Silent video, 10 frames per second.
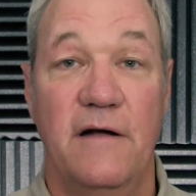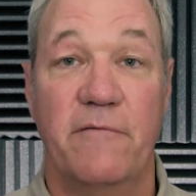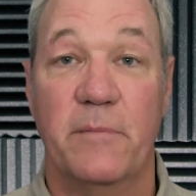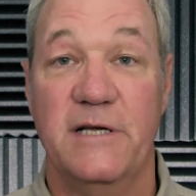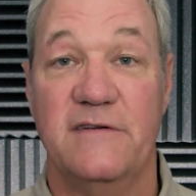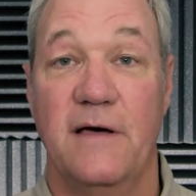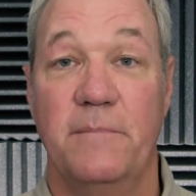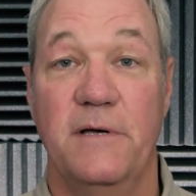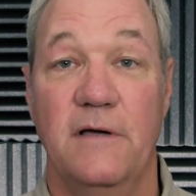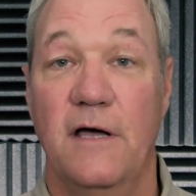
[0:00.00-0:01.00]
and everybody's
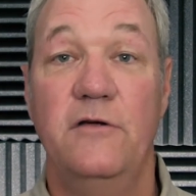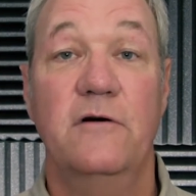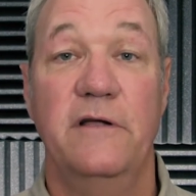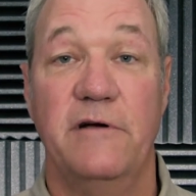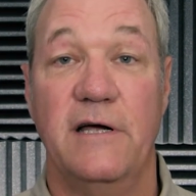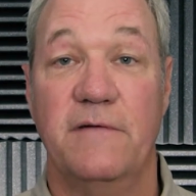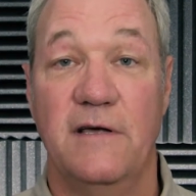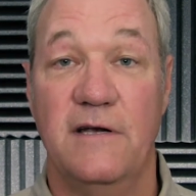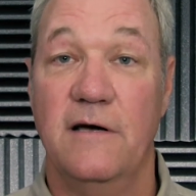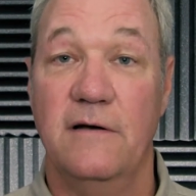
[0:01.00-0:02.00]
happy. And you don't even have to
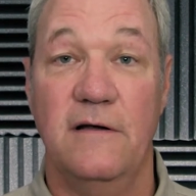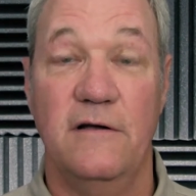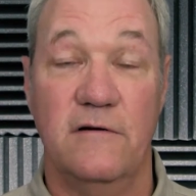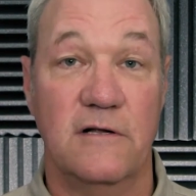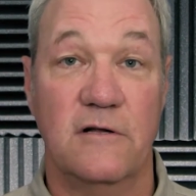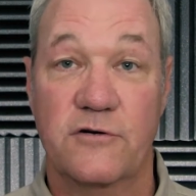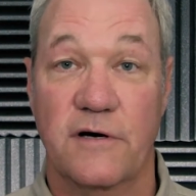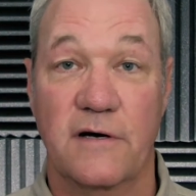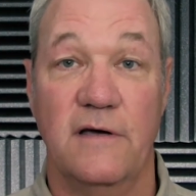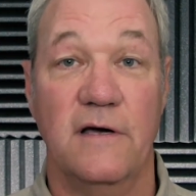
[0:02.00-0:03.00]
get out in your little
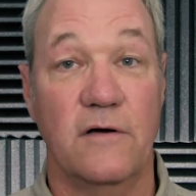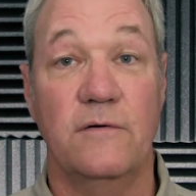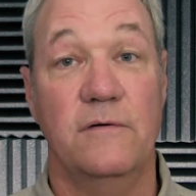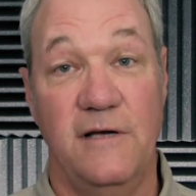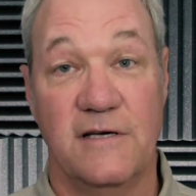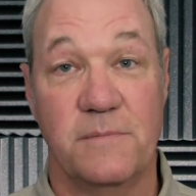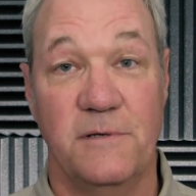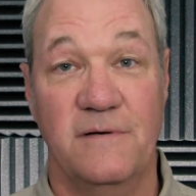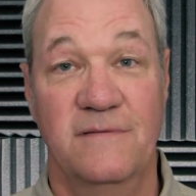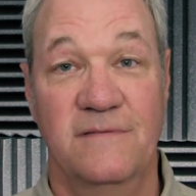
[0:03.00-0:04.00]
truck and go do the
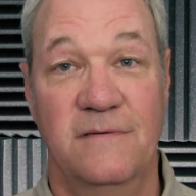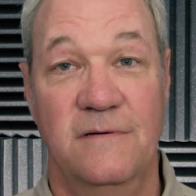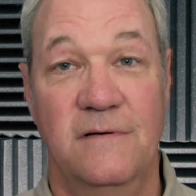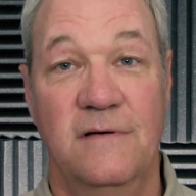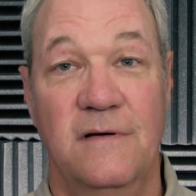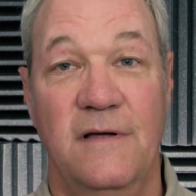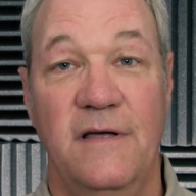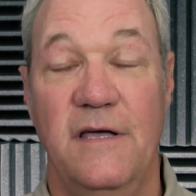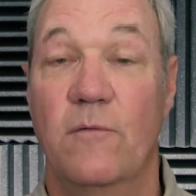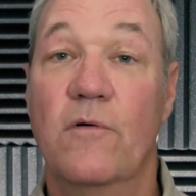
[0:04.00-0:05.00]
estimate.
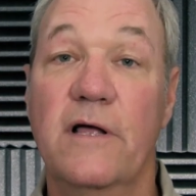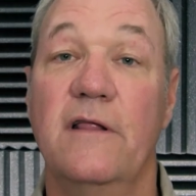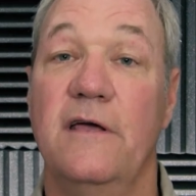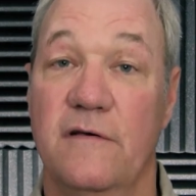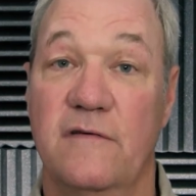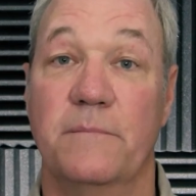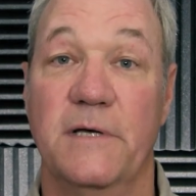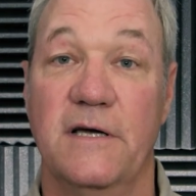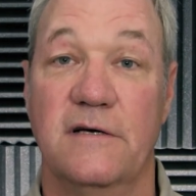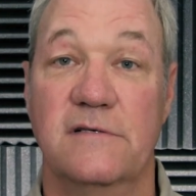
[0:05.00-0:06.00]
It really is
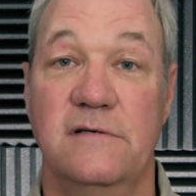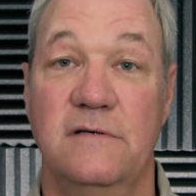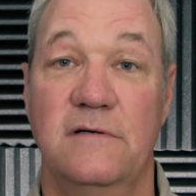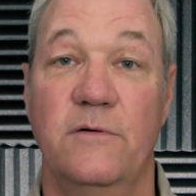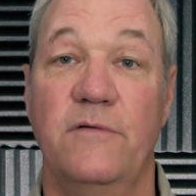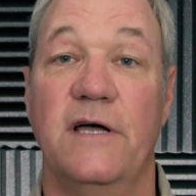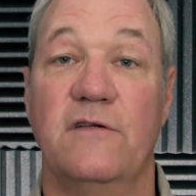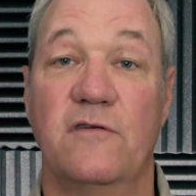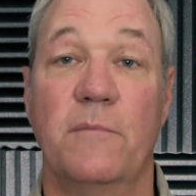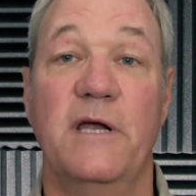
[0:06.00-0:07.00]
something else. We've
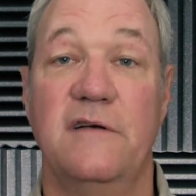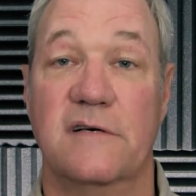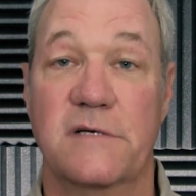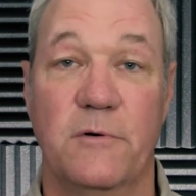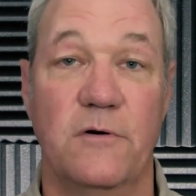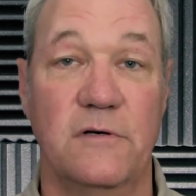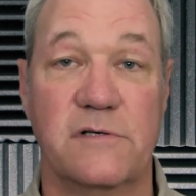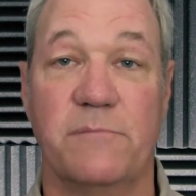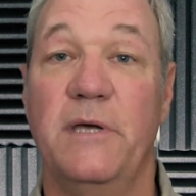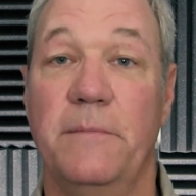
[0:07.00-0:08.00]
had so many
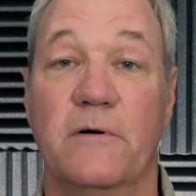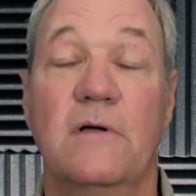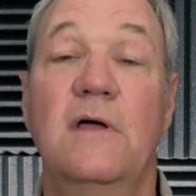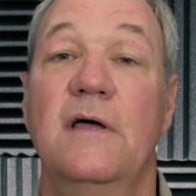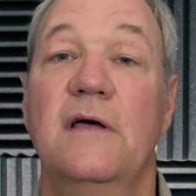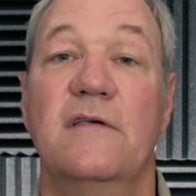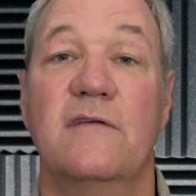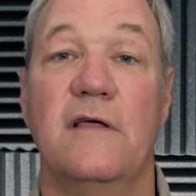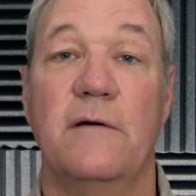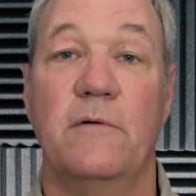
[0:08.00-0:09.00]
testimonials of people
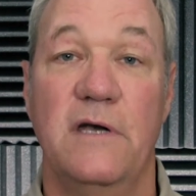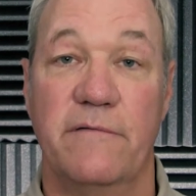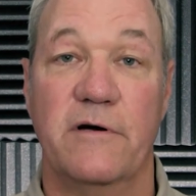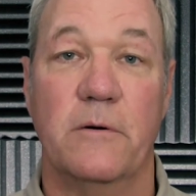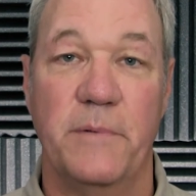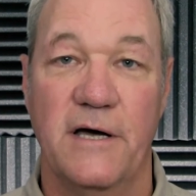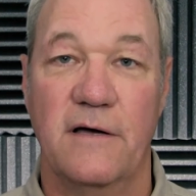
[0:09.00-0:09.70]
say they would never go